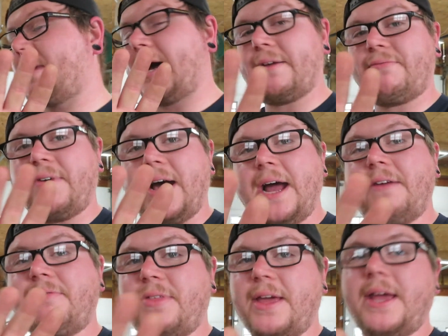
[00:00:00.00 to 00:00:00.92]
my
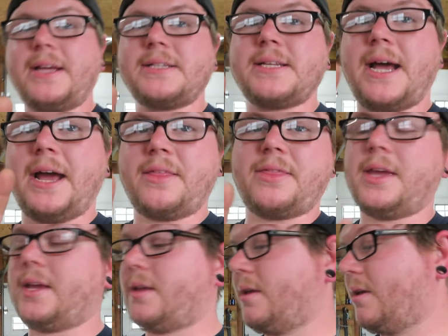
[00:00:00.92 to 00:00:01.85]
5 things I
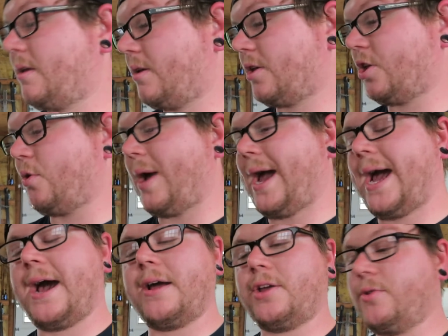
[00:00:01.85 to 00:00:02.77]
think you
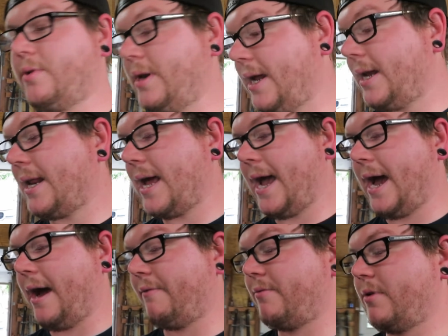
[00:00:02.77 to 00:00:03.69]
need to
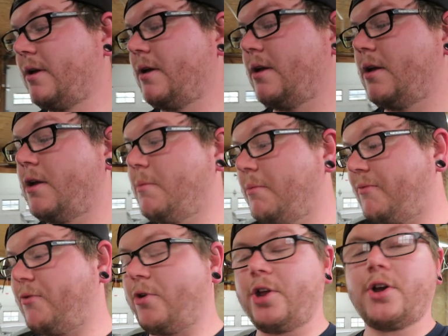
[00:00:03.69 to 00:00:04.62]
have
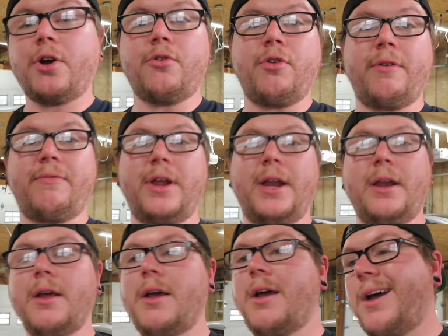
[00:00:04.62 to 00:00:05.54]
before you go
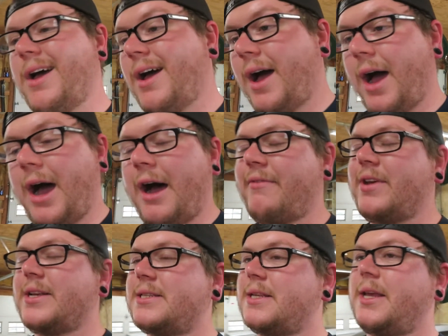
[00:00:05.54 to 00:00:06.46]
drifting.
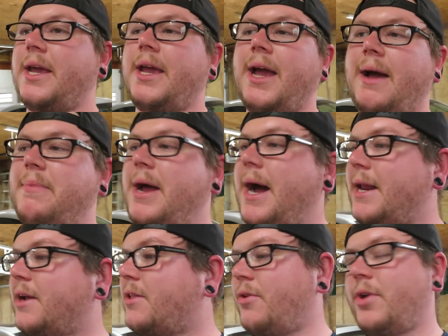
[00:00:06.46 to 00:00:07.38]
Obviously, I'm not
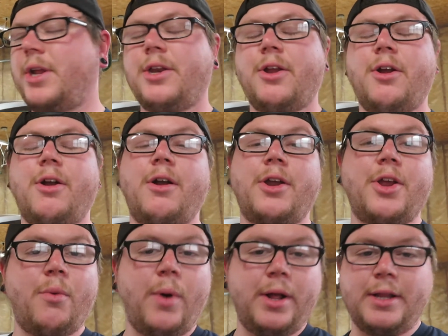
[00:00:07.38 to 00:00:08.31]
including
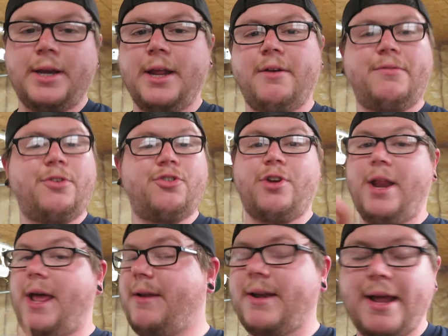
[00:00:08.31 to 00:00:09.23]
your welded diff. You should
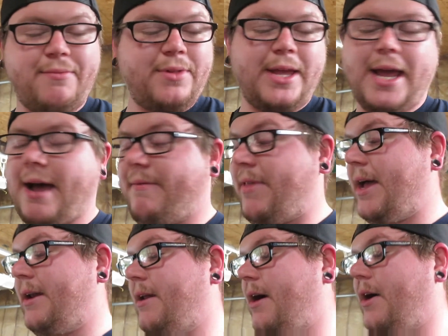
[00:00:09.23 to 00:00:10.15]
definitely have
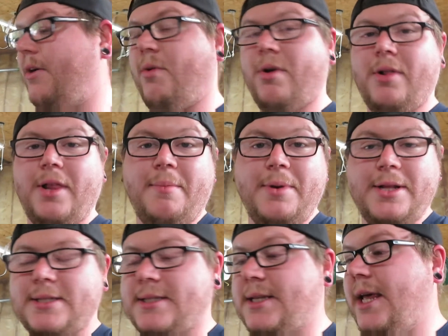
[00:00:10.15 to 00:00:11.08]
that done, or
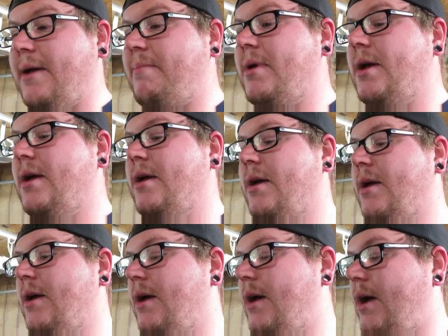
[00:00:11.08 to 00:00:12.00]
limited slip.
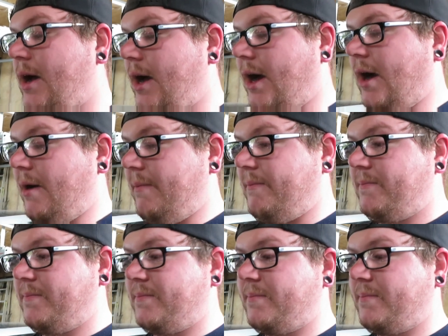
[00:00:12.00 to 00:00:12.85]
And